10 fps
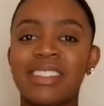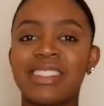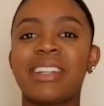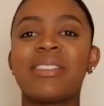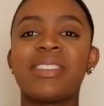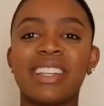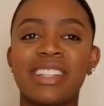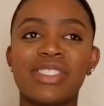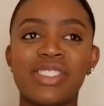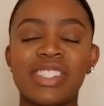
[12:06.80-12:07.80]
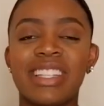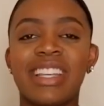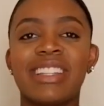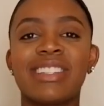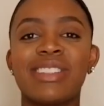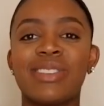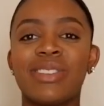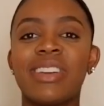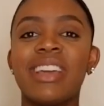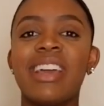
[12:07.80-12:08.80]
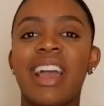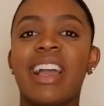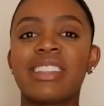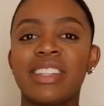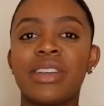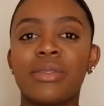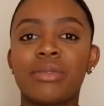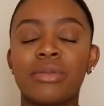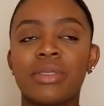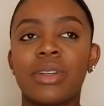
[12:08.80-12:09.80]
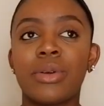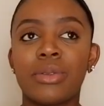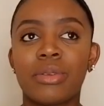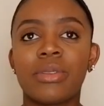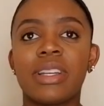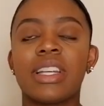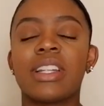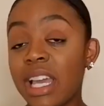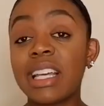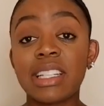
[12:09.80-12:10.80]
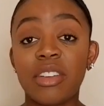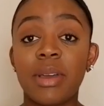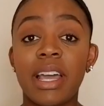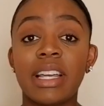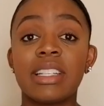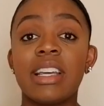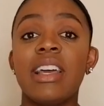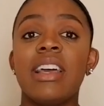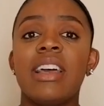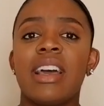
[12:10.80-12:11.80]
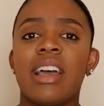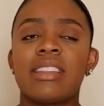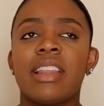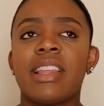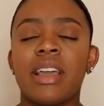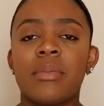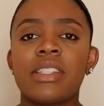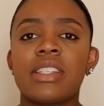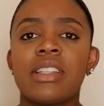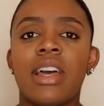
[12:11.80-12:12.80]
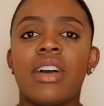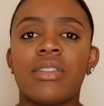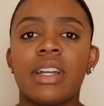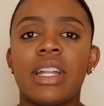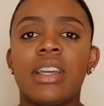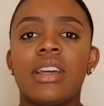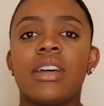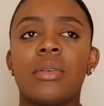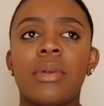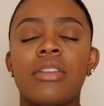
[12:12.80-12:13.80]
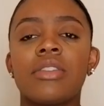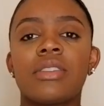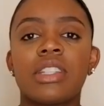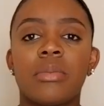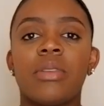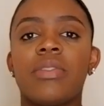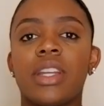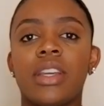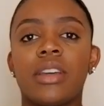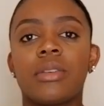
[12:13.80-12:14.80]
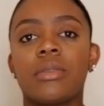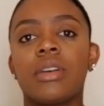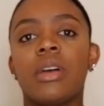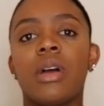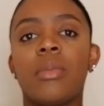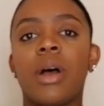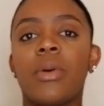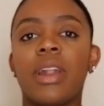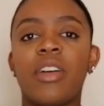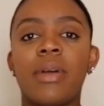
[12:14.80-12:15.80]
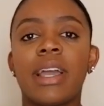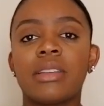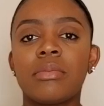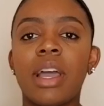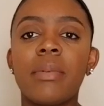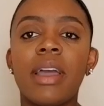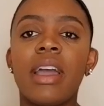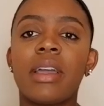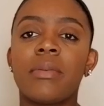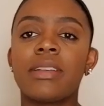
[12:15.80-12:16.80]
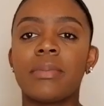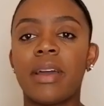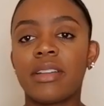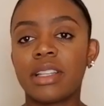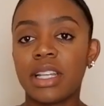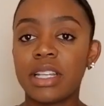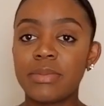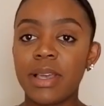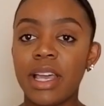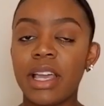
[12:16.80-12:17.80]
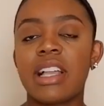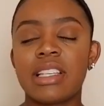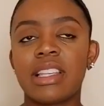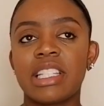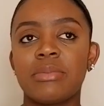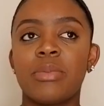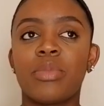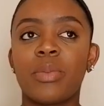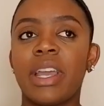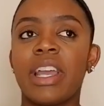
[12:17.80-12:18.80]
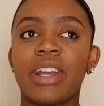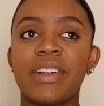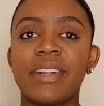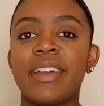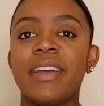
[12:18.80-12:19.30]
it's going to be interesting to actually go through it. And yes, I've packed. I think I mentioned that already. I'll do a separate video about what I've packed in my bag and what I packed in his bag. I just like to be prepared,